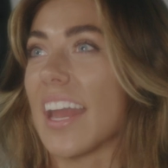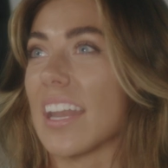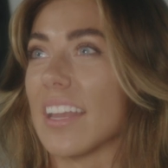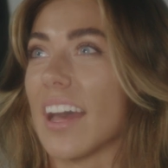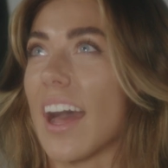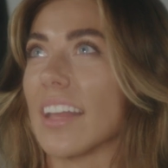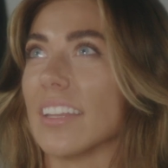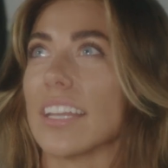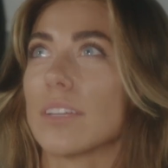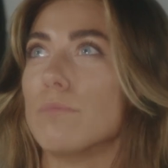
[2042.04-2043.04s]
And I
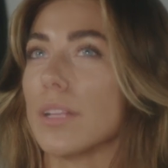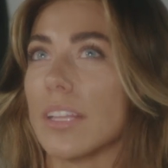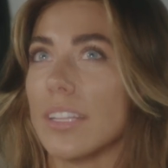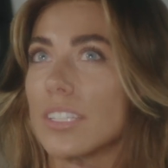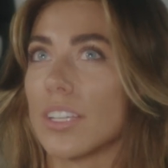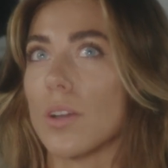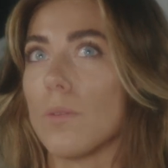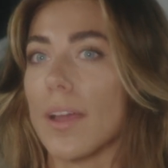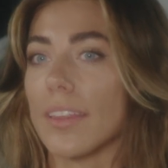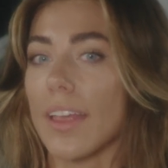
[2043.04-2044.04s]
like completely took
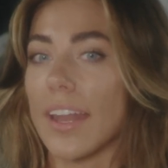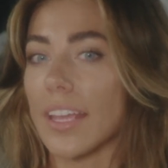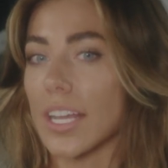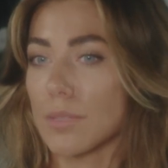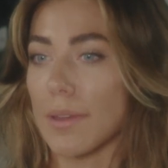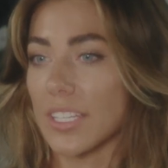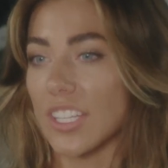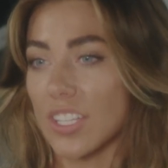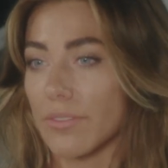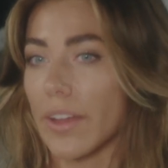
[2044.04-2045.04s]
away any
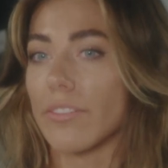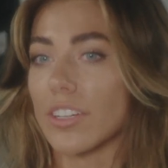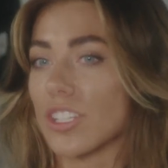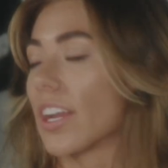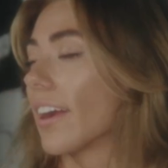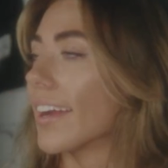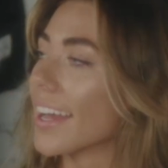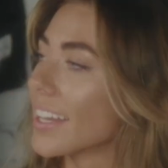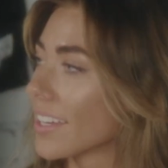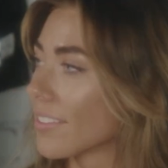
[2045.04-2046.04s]
expectation of ever
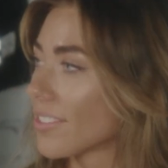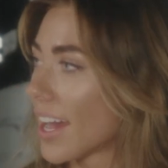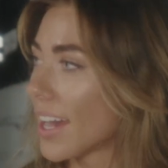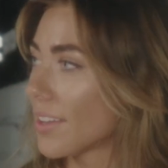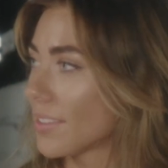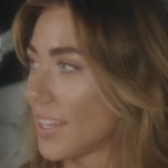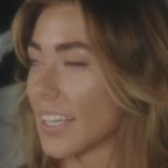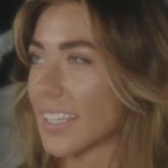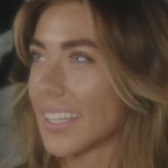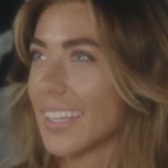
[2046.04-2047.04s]
sharing any of that,
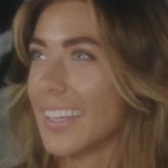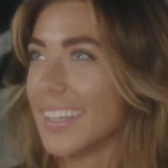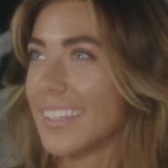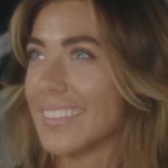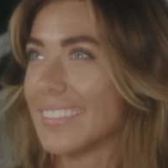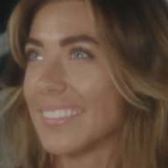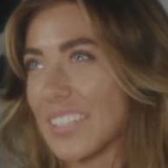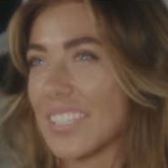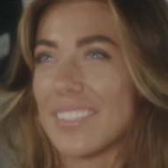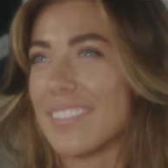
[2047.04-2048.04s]
like,
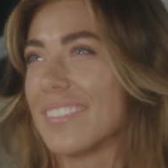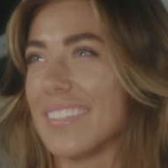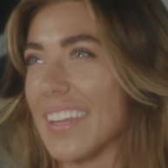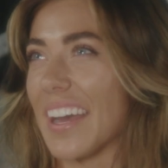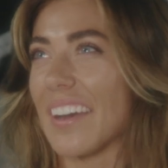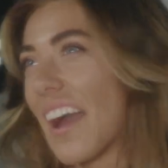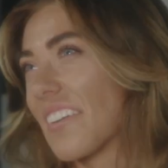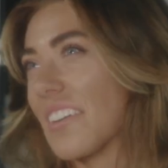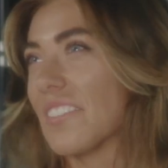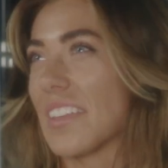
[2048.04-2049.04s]
which, yeah, I
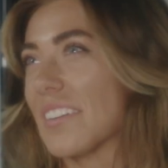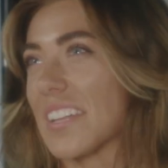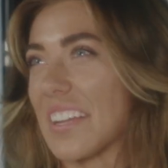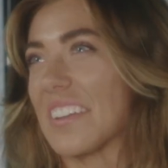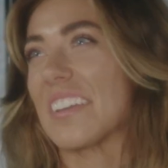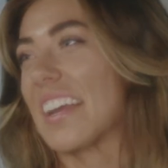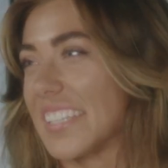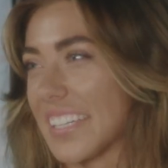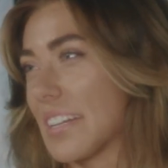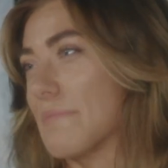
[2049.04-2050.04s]
don't know if that was like a good
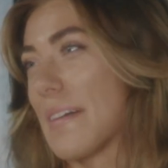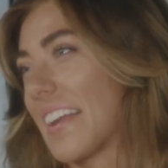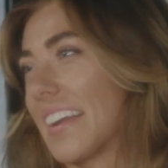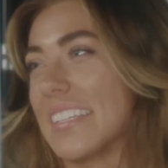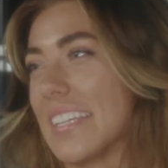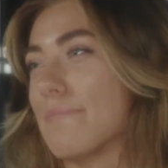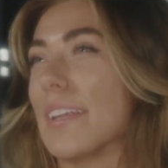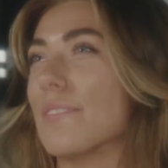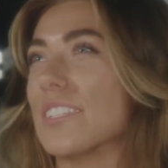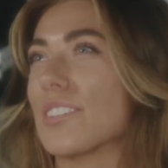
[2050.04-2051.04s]
idea or a bad idea,
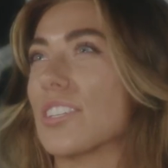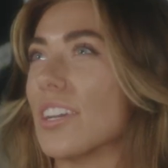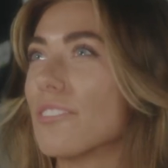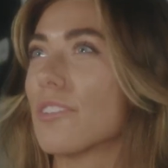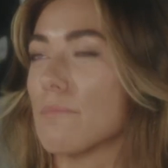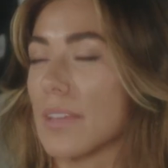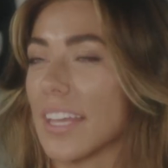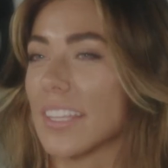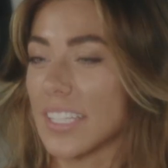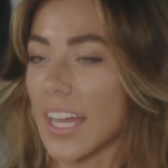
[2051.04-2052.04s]
but it was good for me
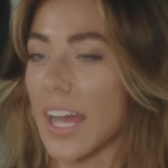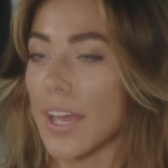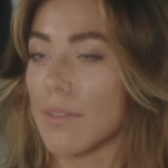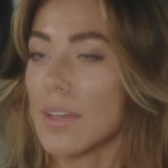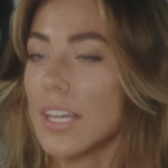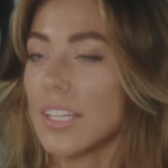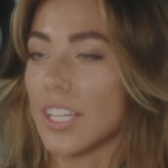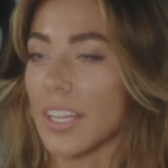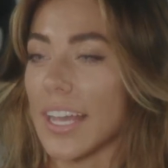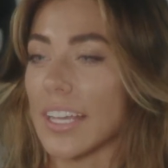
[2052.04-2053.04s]
at the time
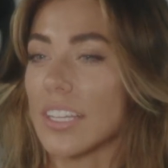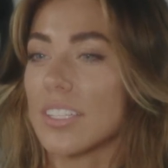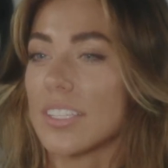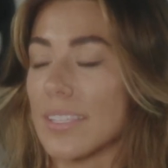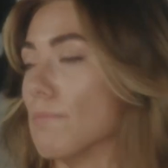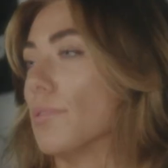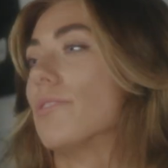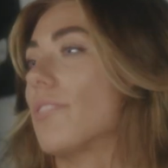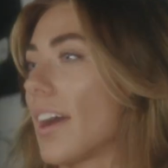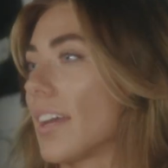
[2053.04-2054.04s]
to like
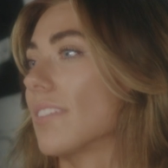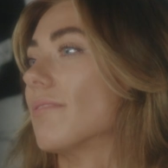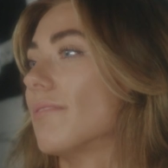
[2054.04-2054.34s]
simplify